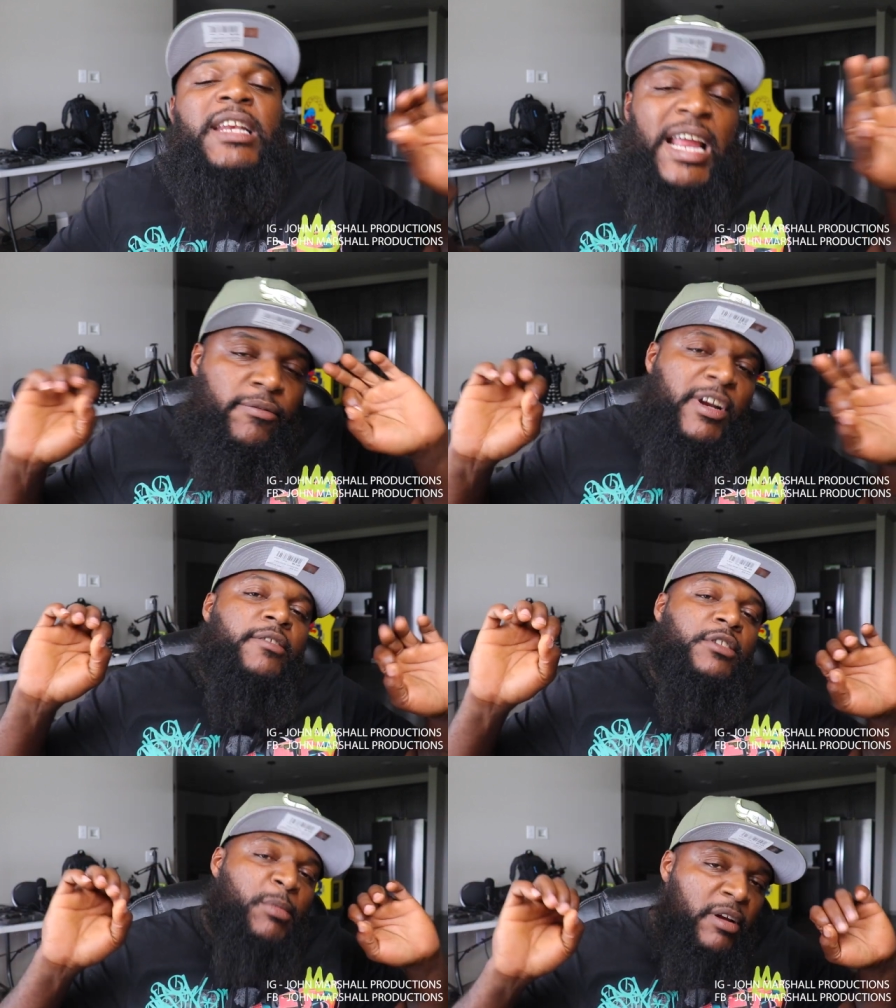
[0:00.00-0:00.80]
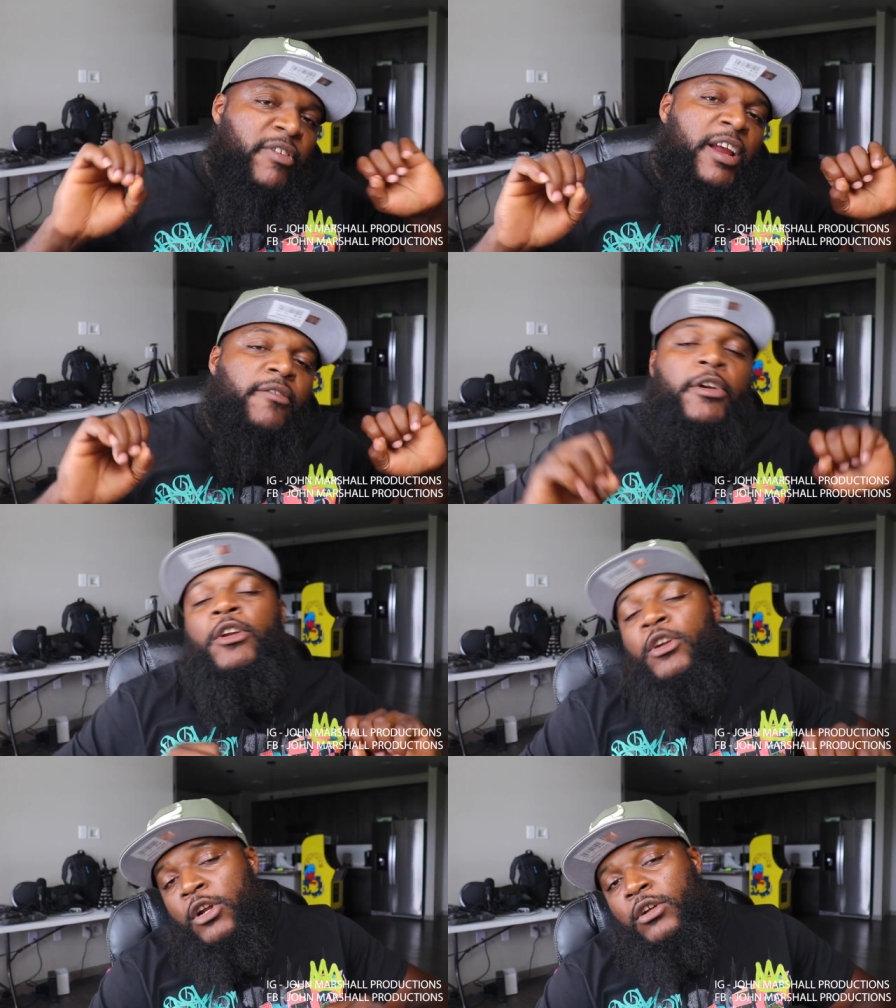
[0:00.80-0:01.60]
that flavor is my
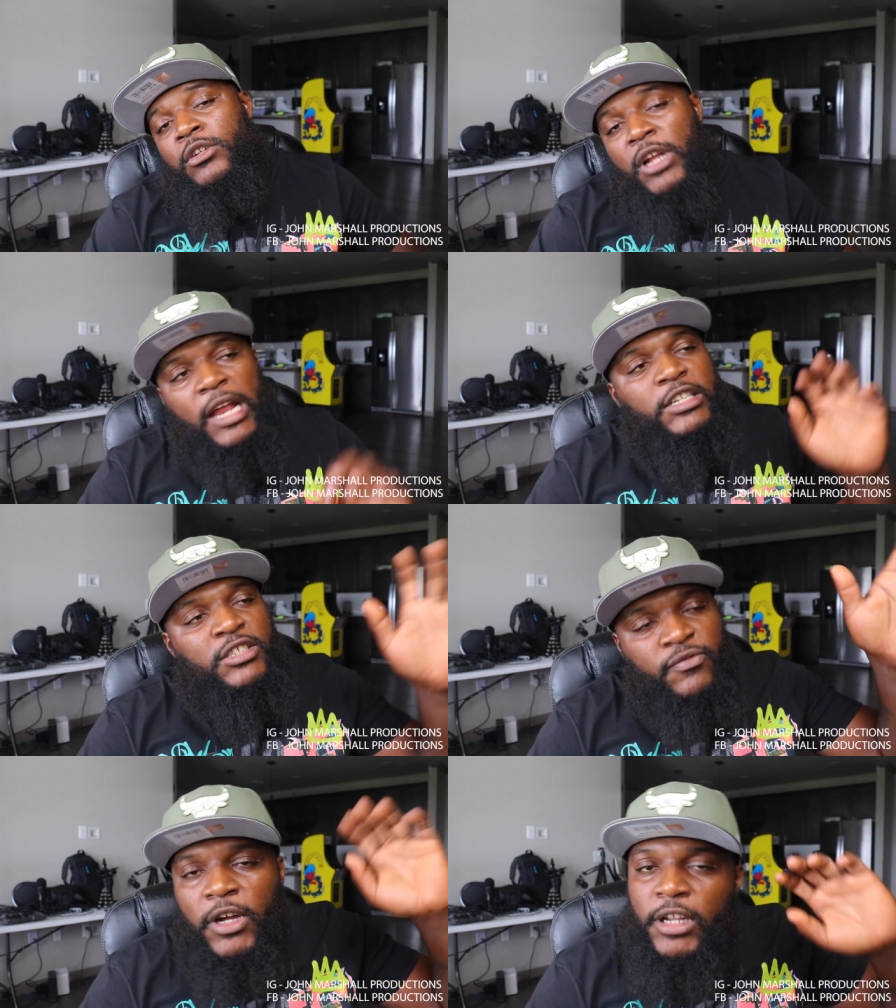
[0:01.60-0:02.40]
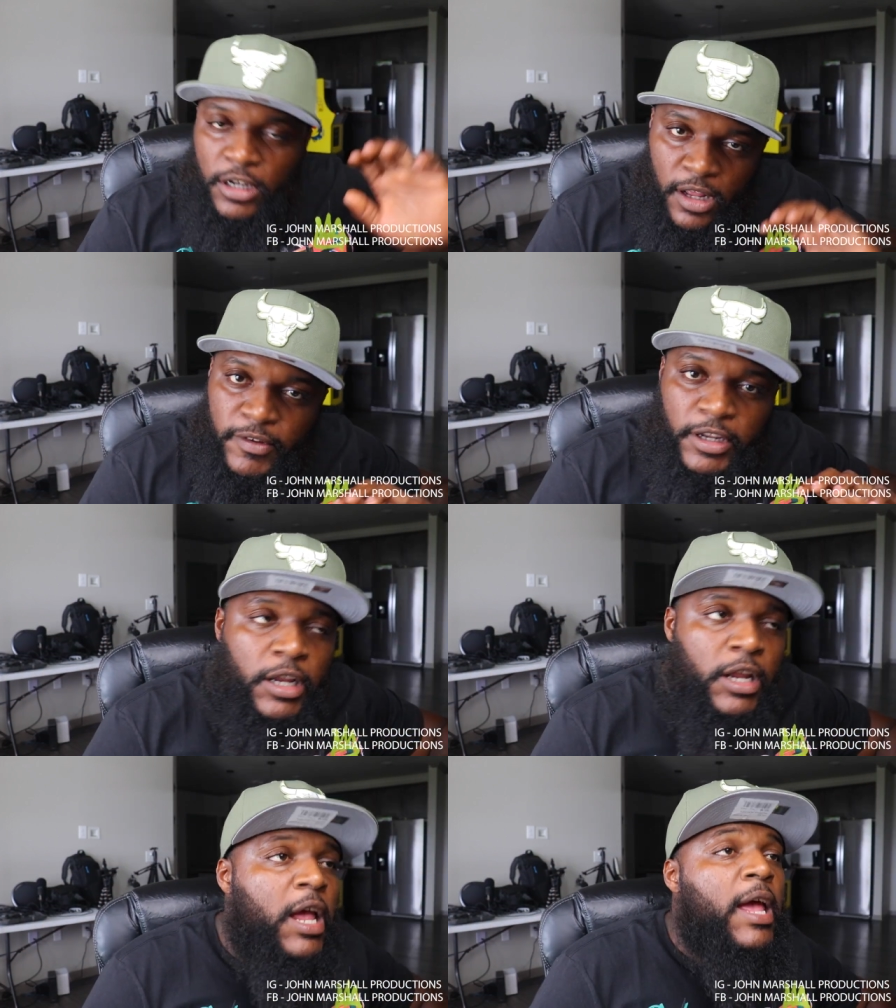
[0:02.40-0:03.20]
favorite, you know. I just fucking love it.
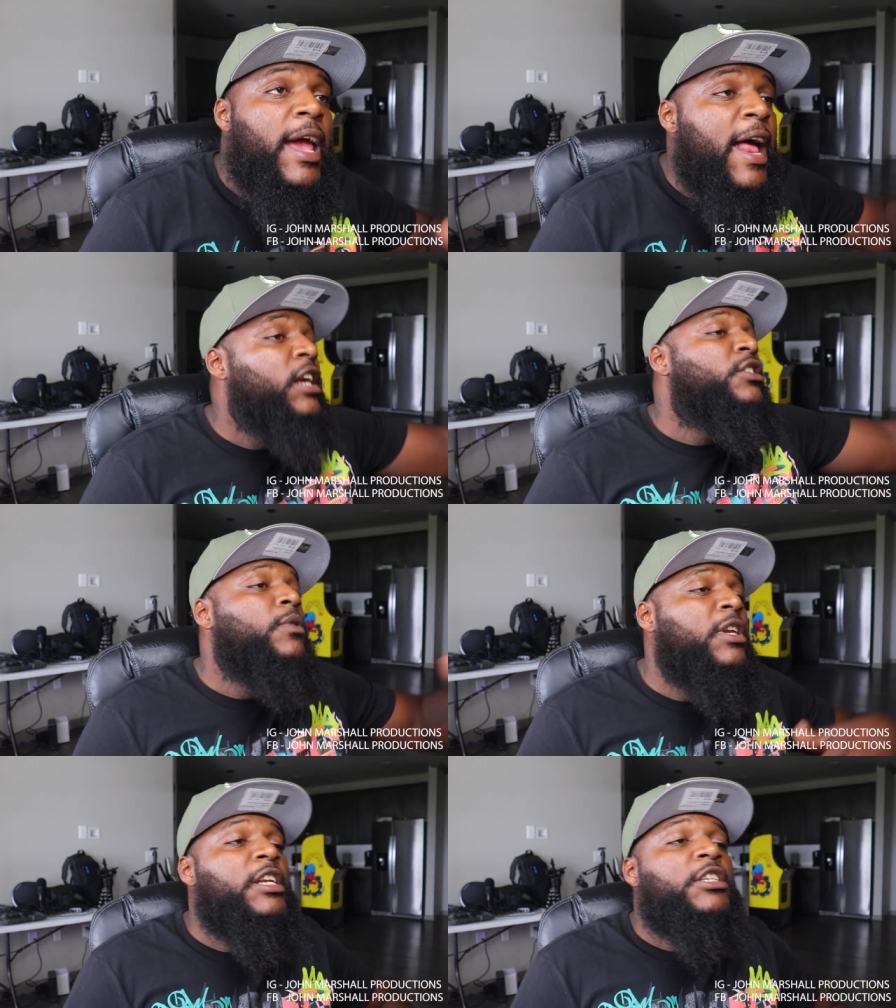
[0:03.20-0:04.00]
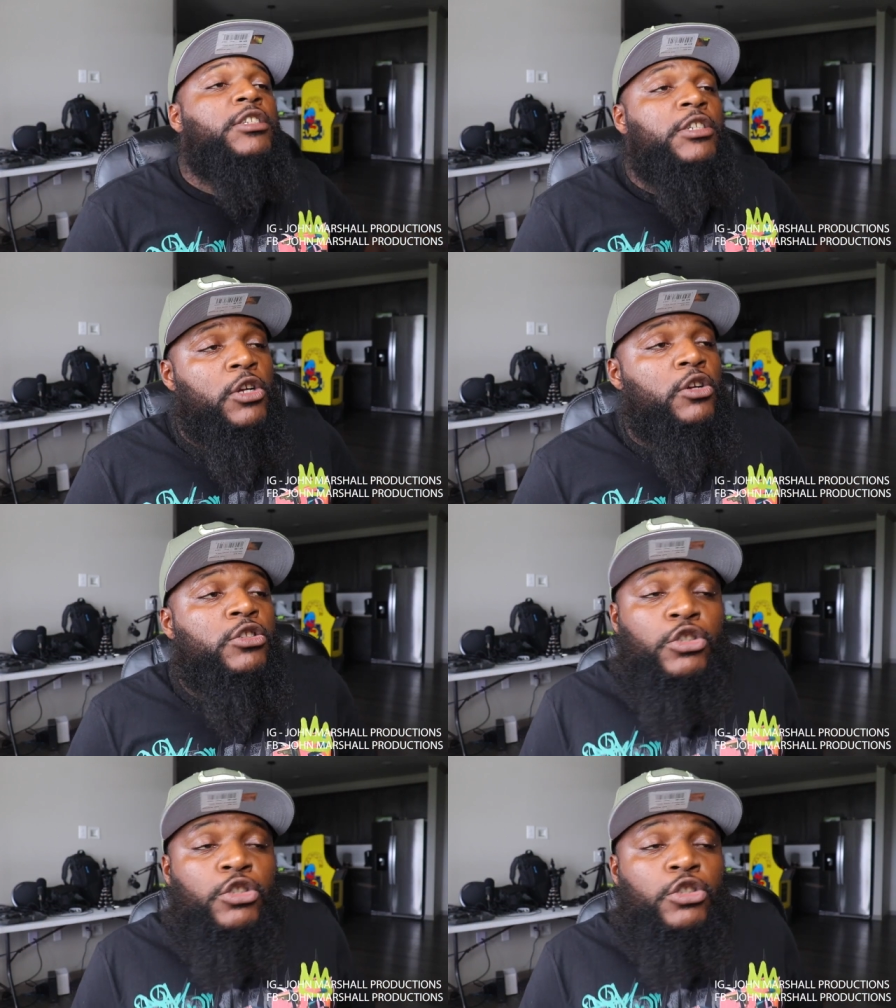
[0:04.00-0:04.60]
And I just want to let, you know,